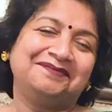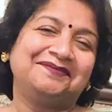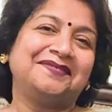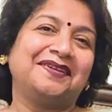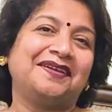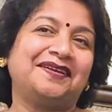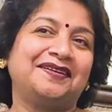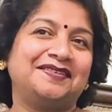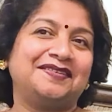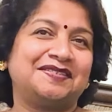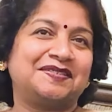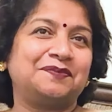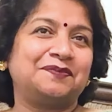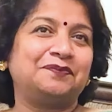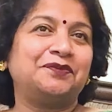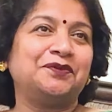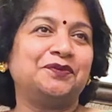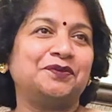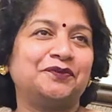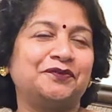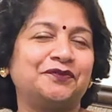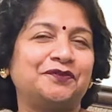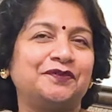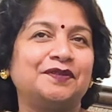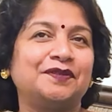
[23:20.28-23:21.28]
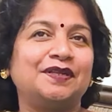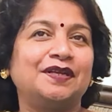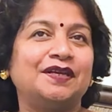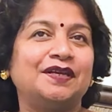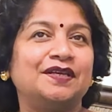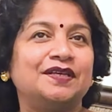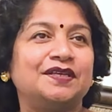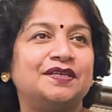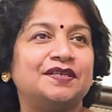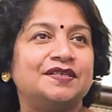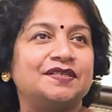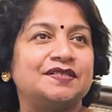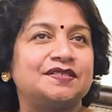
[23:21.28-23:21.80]
Nice. Beautiful.
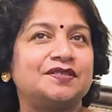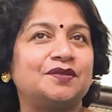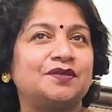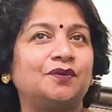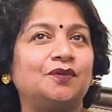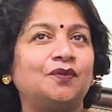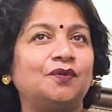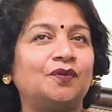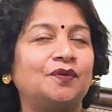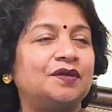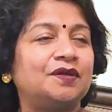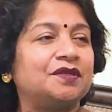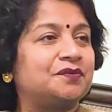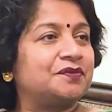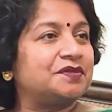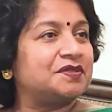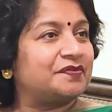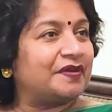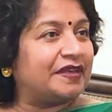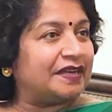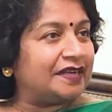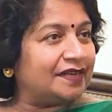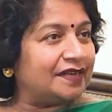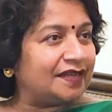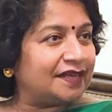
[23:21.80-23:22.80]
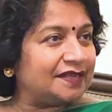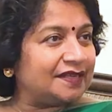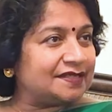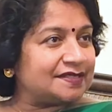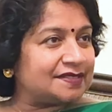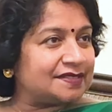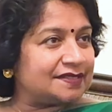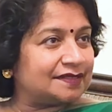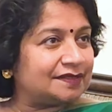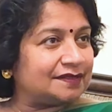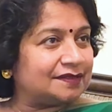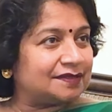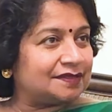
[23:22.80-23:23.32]
So it was very nice
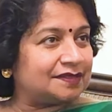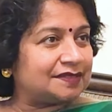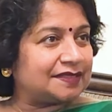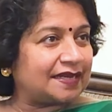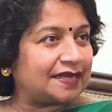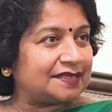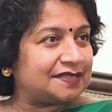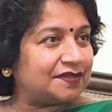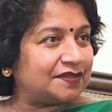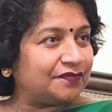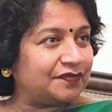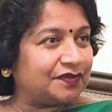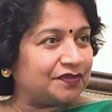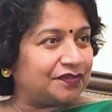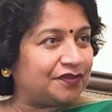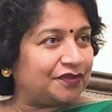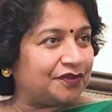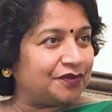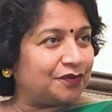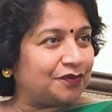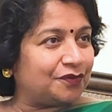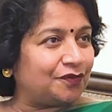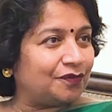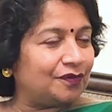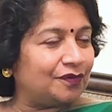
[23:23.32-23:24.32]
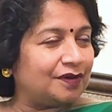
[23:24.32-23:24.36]
chatting with you.